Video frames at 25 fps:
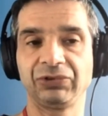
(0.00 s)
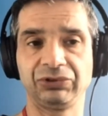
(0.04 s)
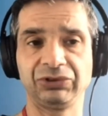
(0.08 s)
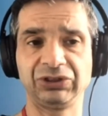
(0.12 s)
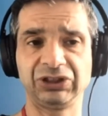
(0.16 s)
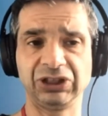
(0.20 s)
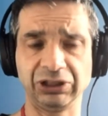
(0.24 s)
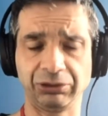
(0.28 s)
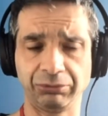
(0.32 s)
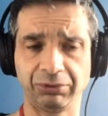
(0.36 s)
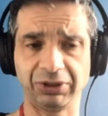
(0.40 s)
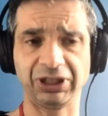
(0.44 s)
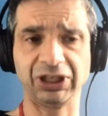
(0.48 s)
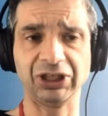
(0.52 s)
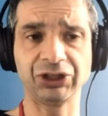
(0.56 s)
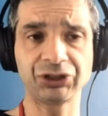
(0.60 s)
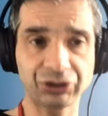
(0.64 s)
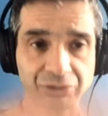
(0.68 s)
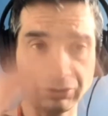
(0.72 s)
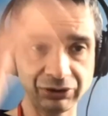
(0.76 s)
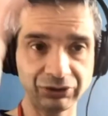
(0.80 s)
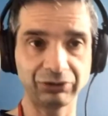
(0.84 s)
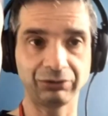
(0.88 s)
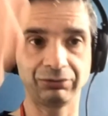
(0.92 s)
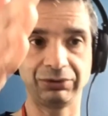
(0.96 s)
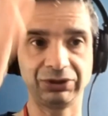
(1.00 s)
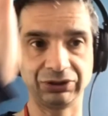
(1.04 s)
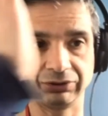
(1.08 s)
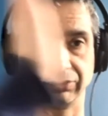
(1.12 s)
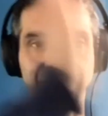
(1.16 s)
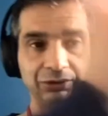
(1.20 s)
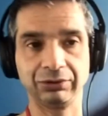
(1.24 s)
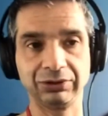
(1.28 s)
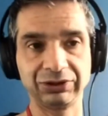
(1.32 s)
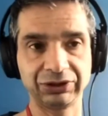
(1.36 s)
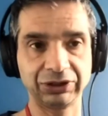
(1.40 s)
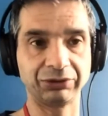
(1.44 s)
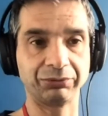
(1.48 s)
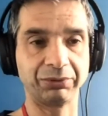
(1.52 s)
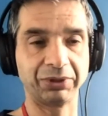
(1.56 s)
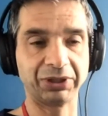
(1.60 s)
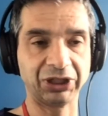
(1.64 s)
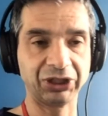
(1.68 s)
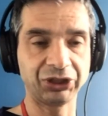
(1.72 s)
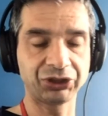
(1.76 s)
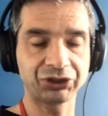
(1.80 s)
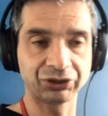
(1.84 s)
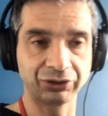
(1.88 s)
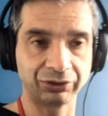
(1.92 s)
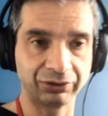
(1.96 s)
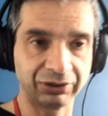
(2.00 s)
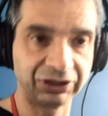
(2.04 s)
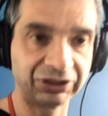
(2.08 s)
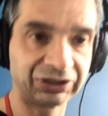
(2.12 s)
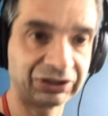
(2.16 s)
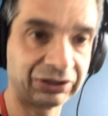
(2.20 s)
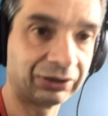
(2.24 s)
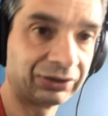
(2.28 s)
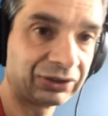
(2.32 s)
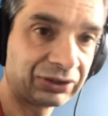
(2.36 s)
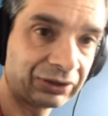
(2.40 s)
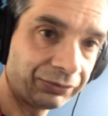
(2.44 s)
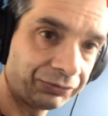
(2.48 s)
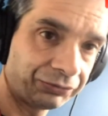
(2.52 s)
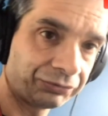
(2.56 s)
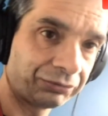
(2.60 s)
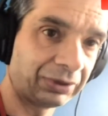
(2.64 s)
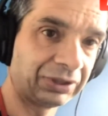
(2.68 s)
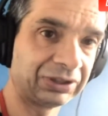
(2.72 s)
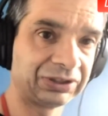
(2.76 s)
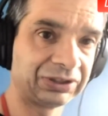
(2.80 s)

segregation, the horizontal segregation. It's a software